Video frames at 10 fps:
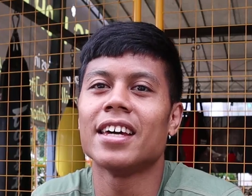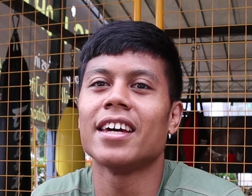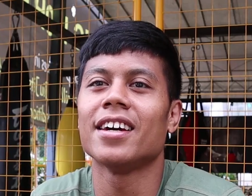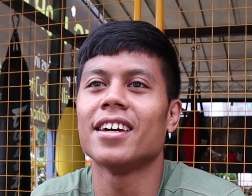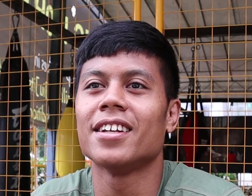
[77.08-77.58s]

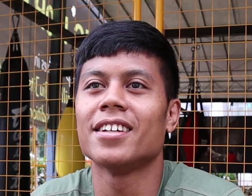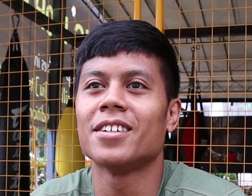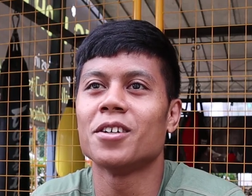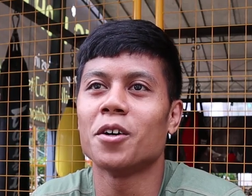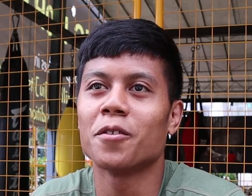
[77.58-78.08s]

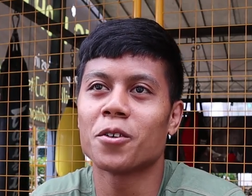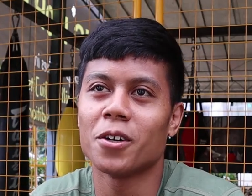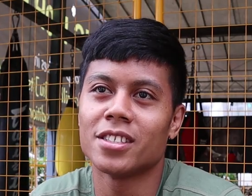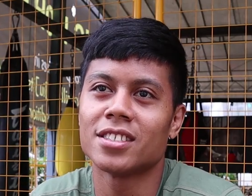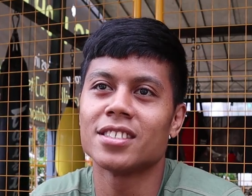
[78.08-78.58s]
and of
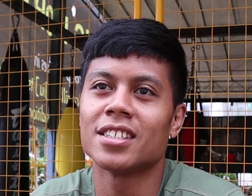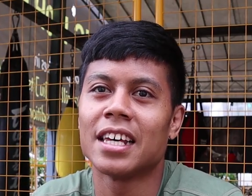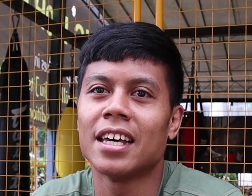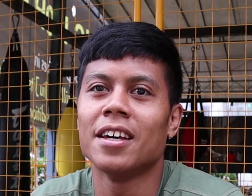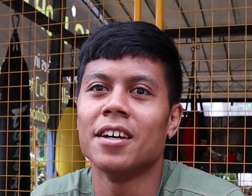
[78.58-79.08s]
course
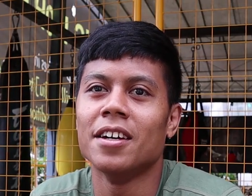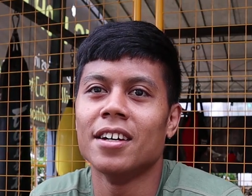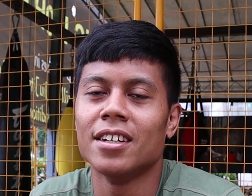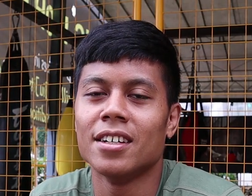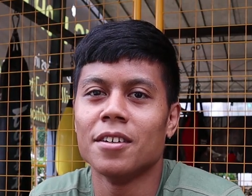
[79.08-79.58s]

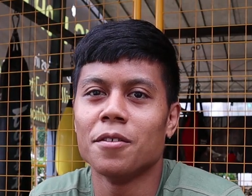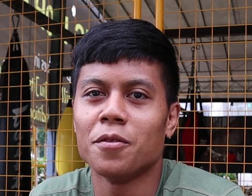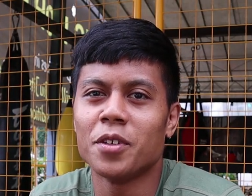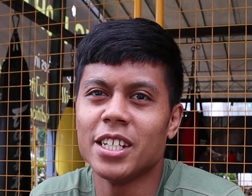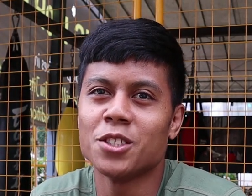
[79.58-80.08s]

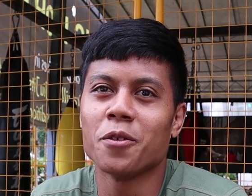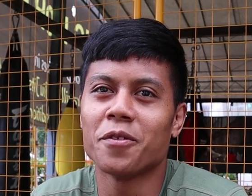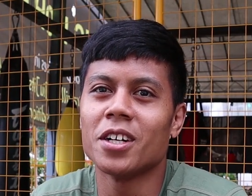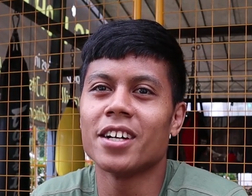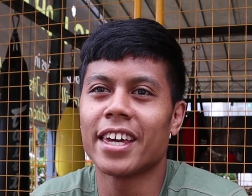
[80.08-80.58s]
finish
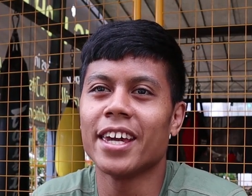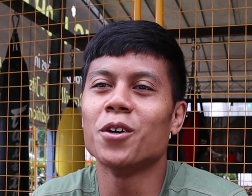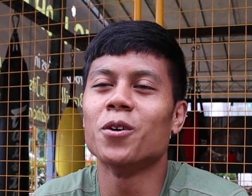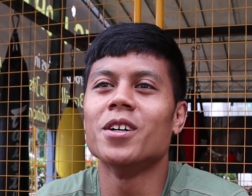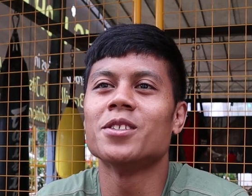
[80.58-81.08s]
with a
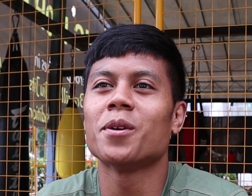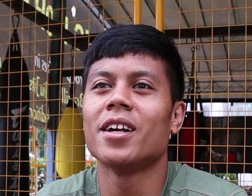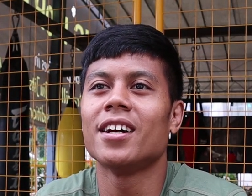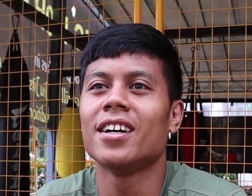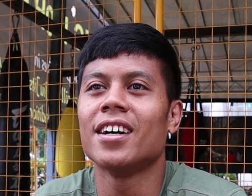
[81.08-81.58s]
KO as
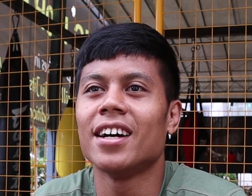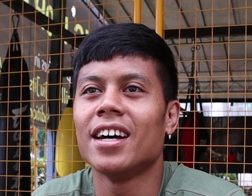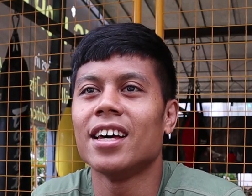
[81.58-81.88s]
well.